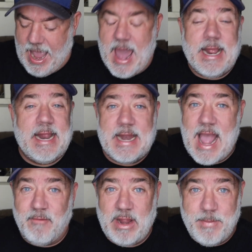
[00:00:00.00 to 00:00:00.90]
And he didn't
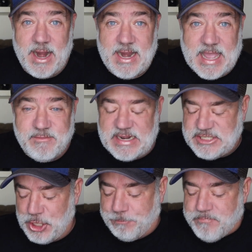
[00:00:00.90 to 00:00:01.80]
have anybody to give it
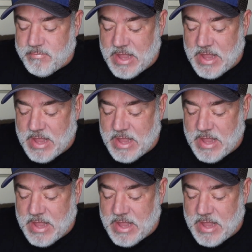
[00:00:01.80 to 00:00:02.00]
to.